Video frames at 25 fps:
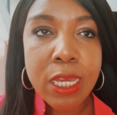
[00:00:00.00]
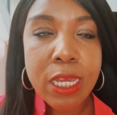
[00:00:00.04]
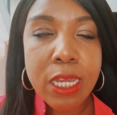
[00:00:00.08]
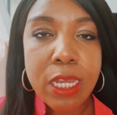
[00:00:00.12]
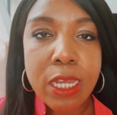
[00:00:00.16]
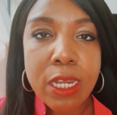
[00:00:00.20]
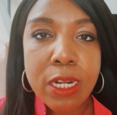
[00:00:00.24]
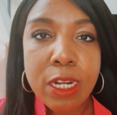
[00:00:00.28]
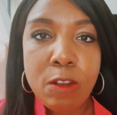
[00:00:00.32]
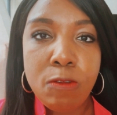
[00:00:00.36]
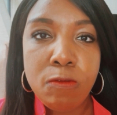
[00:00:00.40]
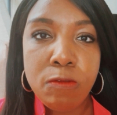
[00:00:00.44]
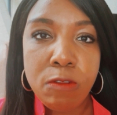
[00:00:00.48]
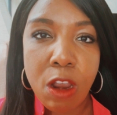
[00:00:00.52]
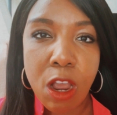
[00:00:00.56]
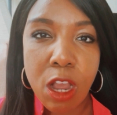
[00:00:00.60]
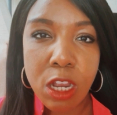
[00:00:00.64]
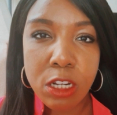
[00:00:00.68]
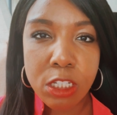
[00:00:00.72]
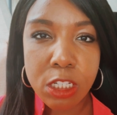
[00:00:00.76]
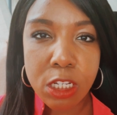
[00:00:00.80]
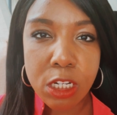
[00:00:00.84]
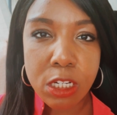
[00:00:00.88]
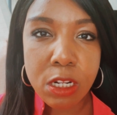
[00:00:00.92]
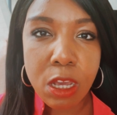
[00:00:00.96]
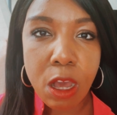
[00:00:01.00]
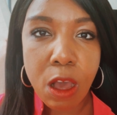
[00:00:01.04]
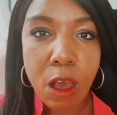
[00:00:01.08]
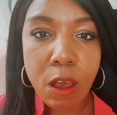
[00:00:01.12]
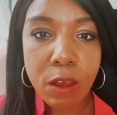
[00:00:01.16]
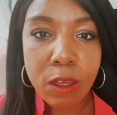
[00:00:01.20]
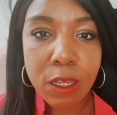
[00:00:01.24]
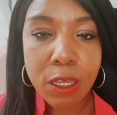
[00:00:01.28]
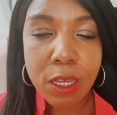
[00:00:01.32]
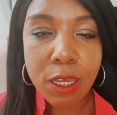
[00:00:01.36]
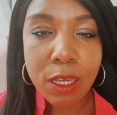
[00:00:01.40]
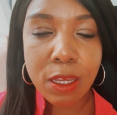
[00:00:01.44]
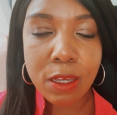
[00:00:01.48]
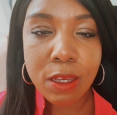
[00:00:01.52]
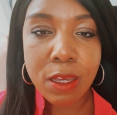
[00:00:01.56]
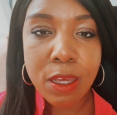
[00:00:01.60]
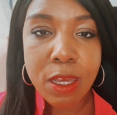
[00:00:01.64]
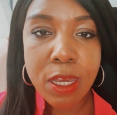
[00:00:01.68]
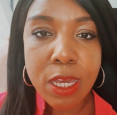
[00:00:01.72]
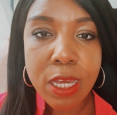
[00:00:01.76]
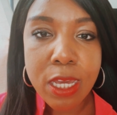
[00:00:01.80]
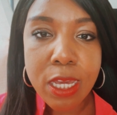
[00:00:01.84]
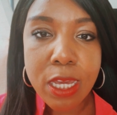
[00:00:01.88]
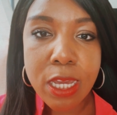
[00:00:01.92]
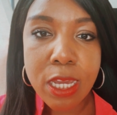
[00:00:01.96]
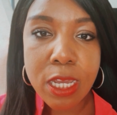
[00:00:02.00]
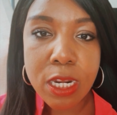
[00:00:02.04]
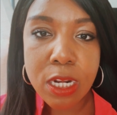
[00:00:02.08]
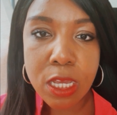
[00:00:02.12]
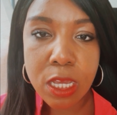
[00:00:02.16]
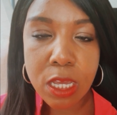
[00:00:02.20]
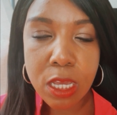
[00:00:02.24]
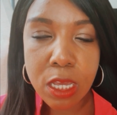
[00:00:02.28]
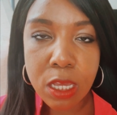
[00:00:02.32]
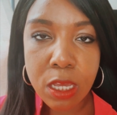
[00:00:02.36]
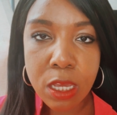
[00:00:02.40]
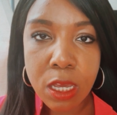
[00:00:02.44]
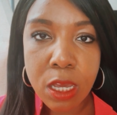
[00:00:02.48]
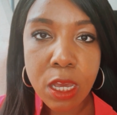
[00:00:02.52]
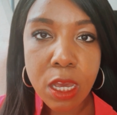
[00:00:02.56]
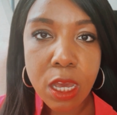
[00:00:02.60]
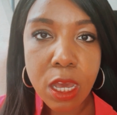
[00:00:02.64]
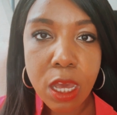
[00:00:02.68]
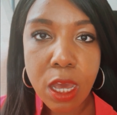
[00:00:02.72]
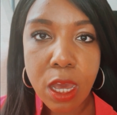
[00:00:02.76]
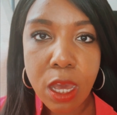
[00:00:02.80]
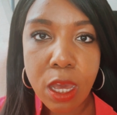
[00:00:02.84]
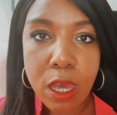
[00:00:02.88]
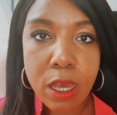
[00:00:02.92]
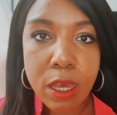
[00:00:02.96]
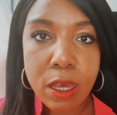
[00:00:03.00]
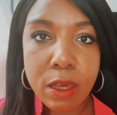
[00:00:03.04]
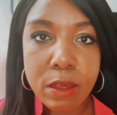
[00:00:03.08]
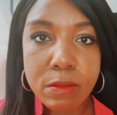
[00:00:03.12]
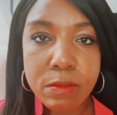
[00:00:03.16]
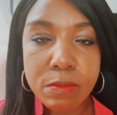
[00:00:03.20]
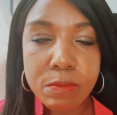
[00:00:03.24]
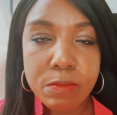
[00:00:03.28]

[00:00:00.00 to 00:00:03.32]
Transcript: any raunchy talking, any uh,